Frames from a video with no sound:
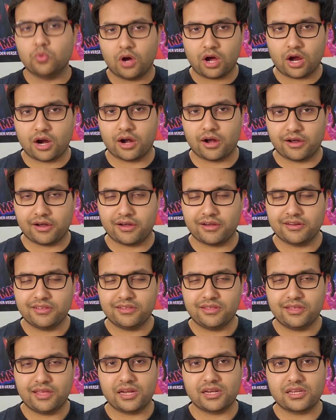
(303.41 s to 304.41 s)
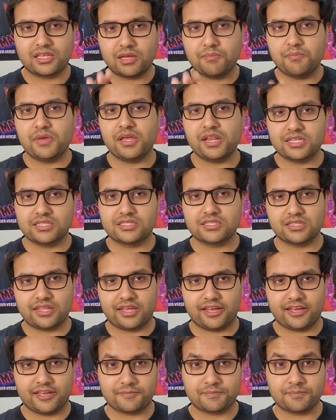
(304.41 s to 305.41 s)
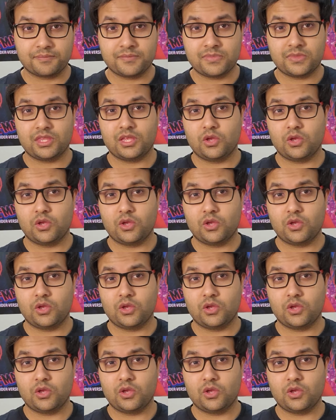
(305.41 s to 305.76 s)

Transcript: are and committing to that